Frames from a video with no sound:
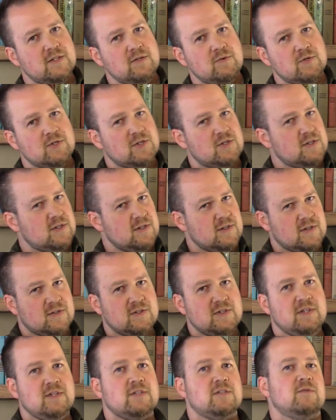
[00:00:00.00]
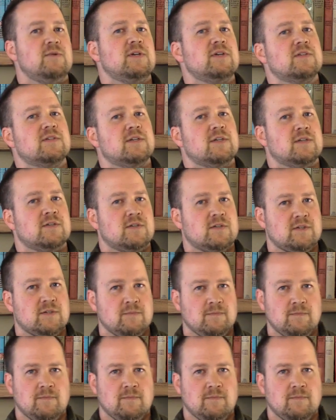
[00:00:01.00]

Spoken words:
you were just going to cease to exist.